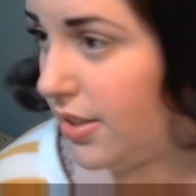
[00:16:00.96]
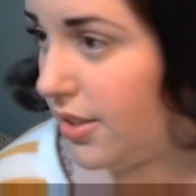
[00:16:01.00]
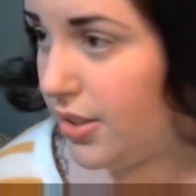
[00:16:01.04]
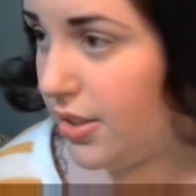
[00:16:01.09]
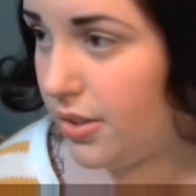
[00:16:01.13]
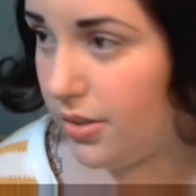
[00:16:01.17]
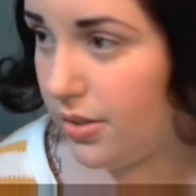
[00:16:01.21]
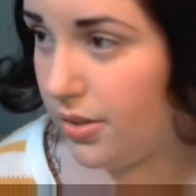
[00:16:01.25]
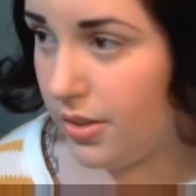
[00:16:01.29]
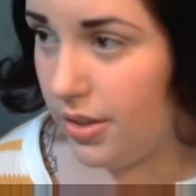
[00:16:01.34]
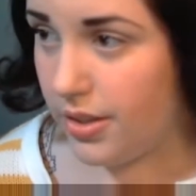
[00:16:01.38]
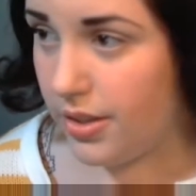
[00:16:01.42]

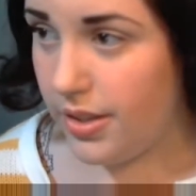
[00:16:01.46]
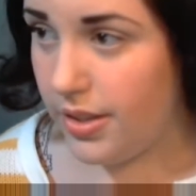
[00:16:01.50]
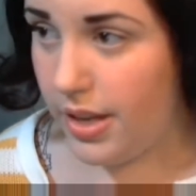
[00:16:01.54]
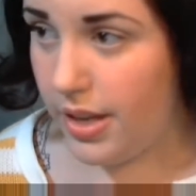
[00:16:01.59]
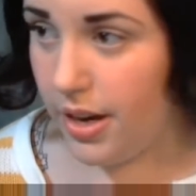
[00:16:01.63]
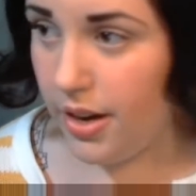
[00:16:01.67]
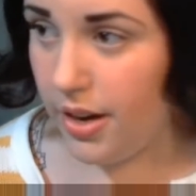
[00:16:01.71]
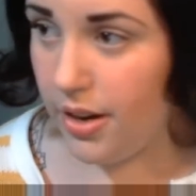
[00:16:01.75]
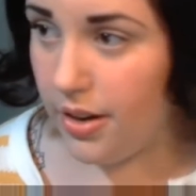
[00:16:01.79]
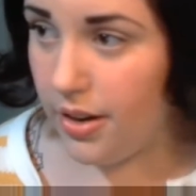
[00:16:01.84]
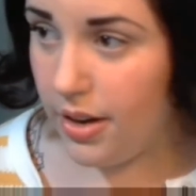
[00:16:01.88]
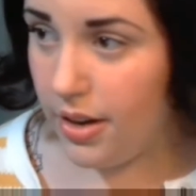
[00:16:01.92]
your look
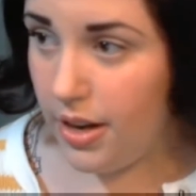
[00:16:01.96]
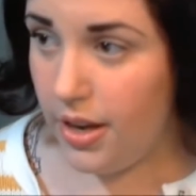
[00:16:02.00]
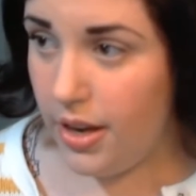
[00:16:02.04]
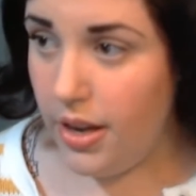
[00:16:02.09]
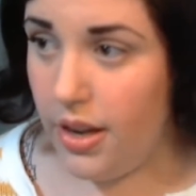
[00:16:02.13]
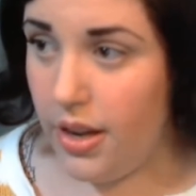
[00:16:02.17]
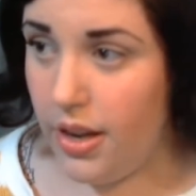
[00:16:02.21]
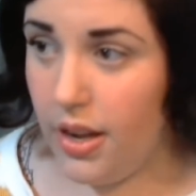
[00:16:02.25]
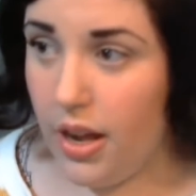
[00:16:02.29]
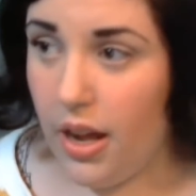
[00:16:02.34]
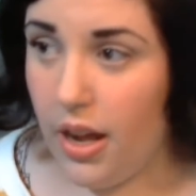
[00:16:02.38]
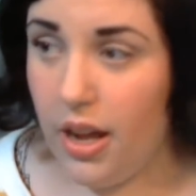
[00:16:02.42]
there.
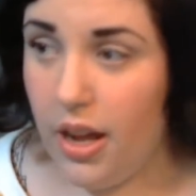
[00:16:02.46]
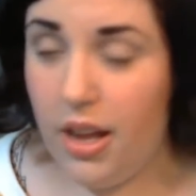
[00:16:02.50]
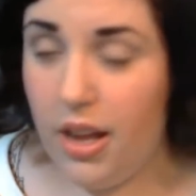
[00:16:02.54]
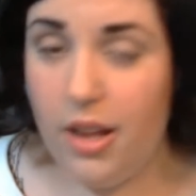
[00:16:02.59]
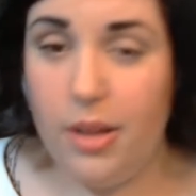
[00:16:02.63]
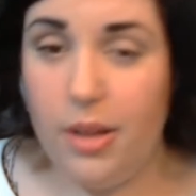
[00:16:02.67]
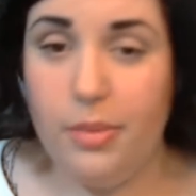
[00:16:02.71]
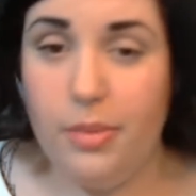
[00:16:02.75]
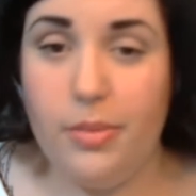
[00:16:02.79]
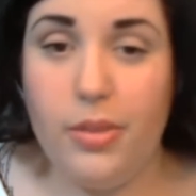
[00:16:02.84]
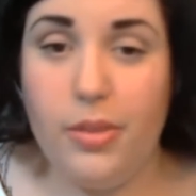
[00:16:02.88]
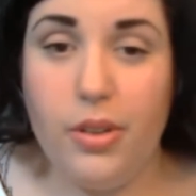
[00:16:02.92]
I
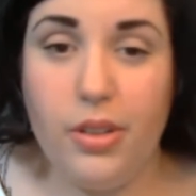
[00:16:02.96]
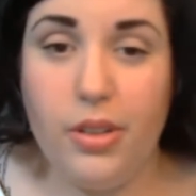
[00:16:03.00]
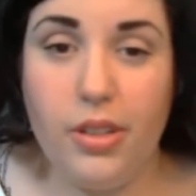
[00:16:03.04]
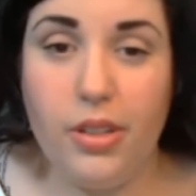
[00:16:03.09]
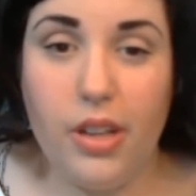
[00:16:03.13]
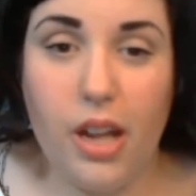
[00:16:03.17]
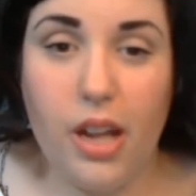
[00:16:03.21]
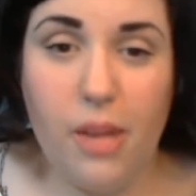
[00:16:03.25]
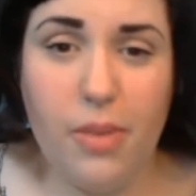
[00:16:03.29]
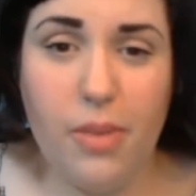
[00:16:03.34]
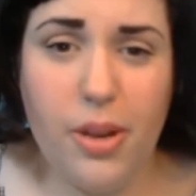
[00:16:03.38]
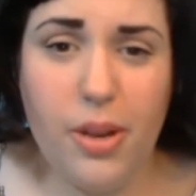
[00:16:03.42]

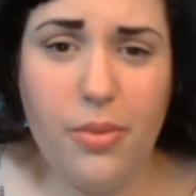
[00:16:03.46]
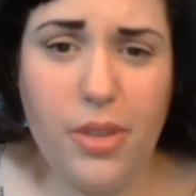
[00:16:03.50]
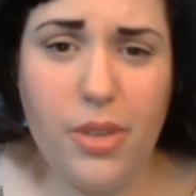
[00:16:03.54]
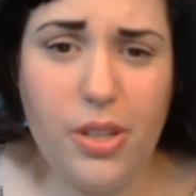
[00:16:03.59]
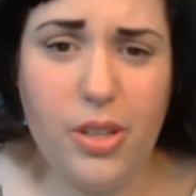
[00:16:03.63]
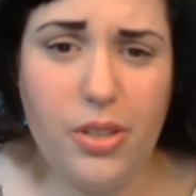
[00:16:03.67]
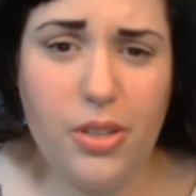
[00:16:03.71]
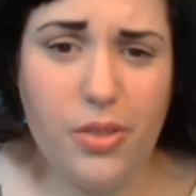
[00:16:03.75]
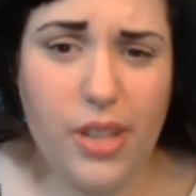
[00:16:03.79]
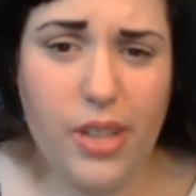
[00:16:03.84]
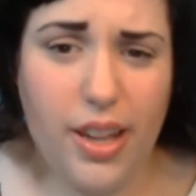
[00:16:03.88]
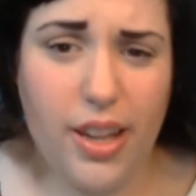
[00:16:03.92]
might
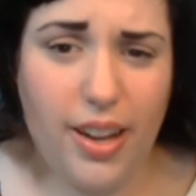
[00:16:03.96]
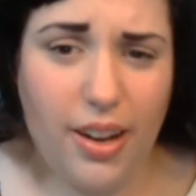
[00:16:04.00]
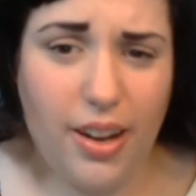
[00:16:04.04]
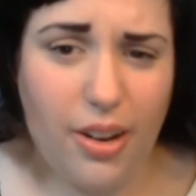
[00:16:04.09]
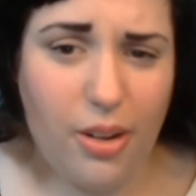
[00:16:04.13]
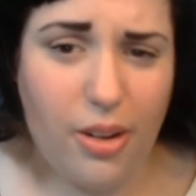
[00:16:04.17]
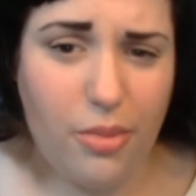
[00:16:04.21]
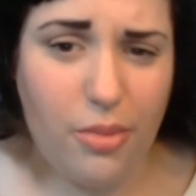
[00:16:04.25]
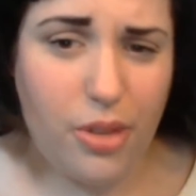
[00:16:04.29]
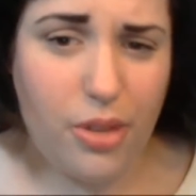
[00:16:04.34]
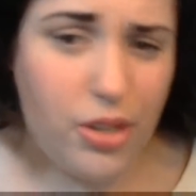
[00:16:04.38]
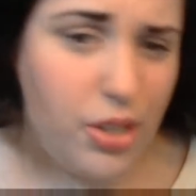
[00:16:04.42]
redo the hair,
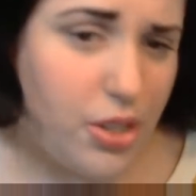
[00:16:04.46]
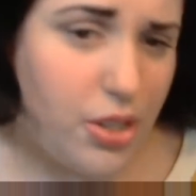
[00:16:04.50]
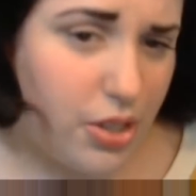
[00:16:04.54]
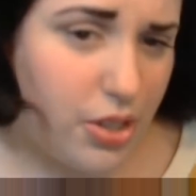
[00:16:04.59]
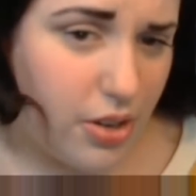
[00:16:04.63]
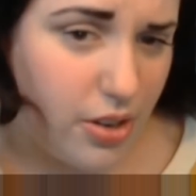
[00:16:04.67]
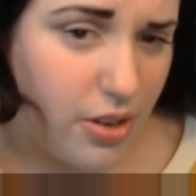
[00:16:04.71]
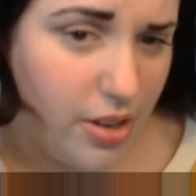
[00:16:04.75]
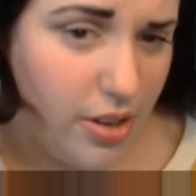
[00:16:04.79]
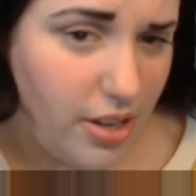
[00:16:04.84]
I'm not sure.